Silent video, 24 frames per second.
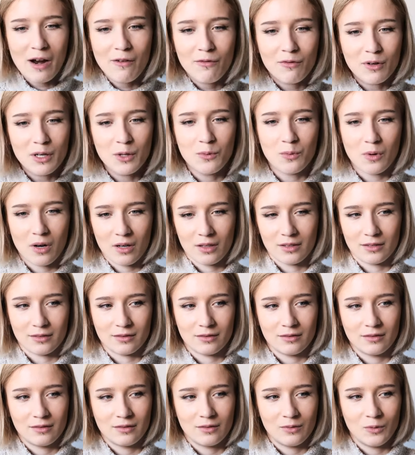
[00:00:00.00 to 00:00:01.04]
Everyone
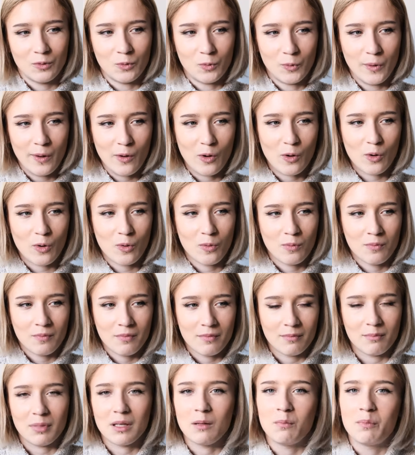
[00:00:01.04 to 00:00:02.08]
will
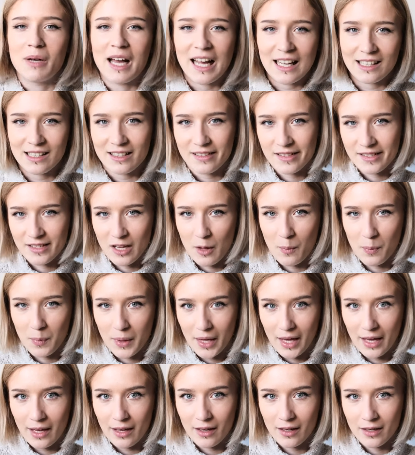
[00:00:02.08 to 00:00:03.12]
be bad at
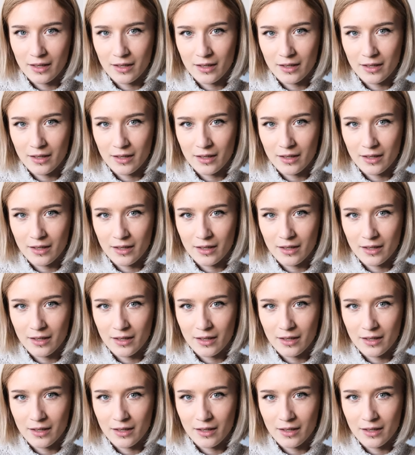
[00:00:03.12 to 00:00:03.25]
something